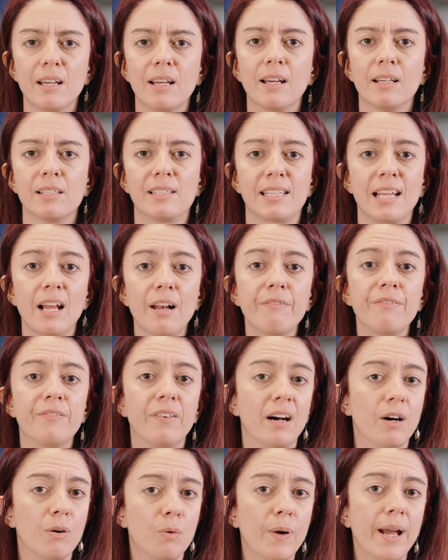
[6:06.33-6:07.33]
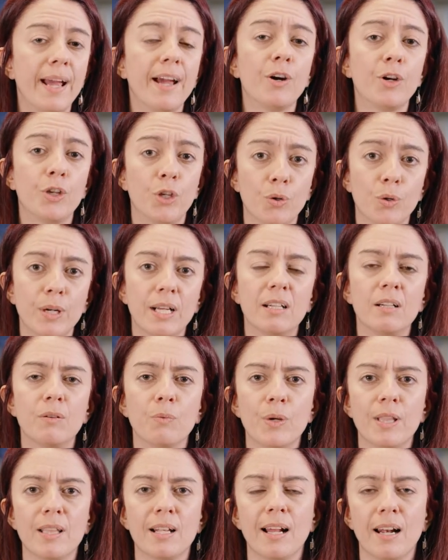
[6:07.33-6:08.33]
a self-aware unit
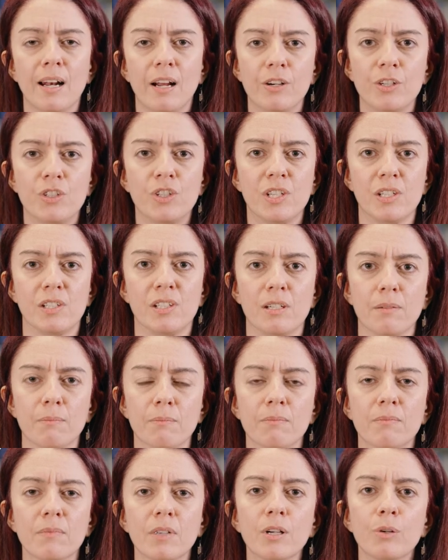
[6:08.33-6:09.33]
within a large system,